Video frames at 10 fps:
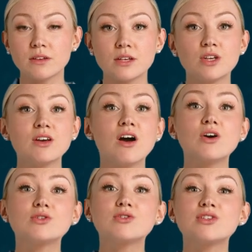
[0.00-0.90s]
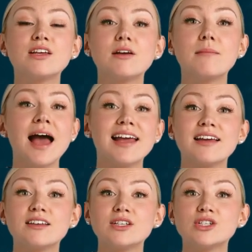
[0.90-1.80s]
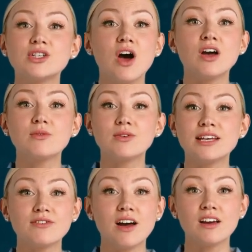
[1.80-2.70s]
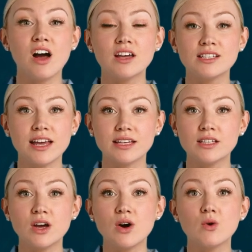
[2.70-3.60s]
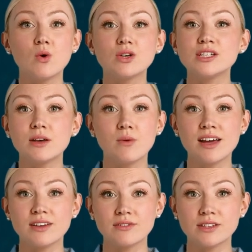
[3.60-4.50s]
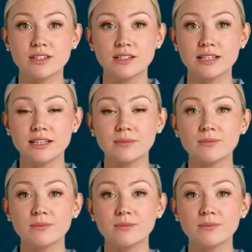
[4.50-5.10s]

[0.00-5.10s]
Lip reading: You can also trigger a panic alert to call a predefined contact or someone at the facility.